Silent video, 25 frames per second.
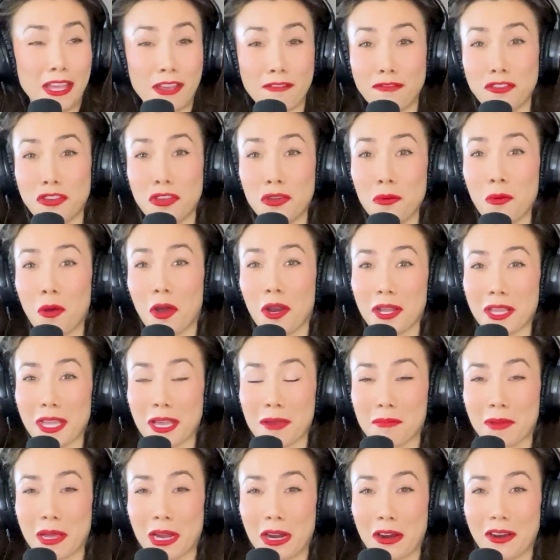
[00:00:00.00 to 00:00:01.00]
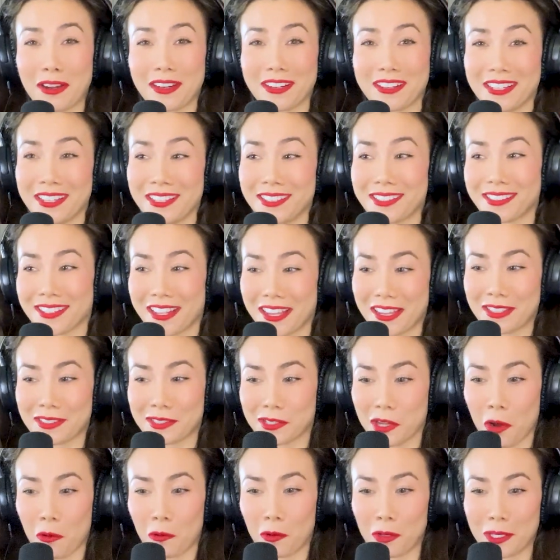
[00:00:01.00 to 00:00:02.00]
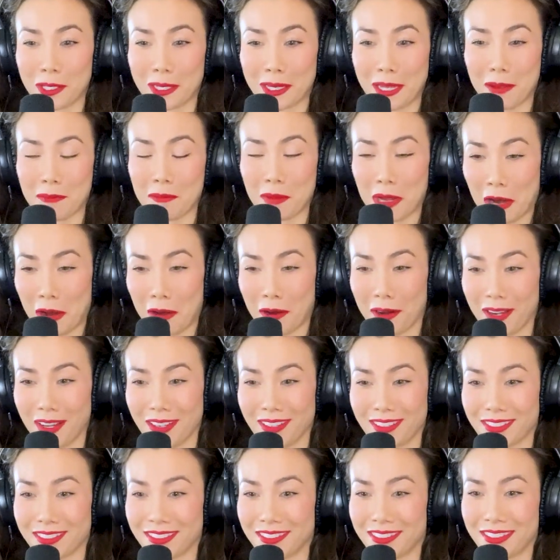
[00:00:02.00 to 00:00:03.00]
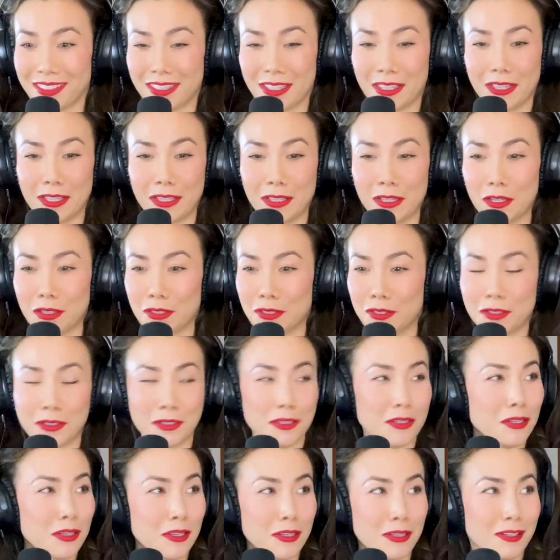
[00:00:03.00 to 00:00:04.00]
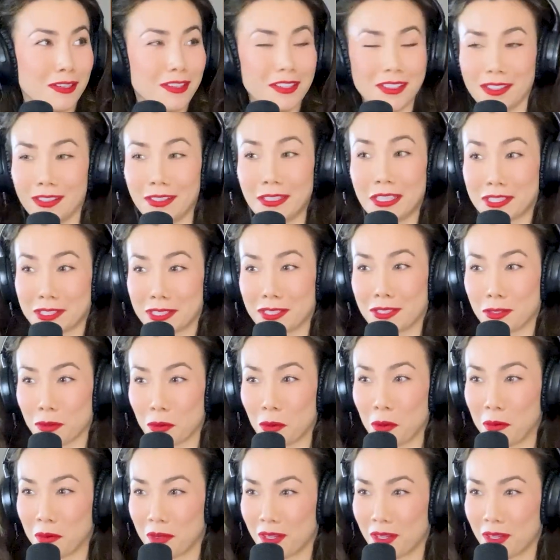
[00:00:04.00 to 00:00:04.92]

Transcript: If you want to get married and he's saying he's not willing to get married. But it, I don't care why he's saying it.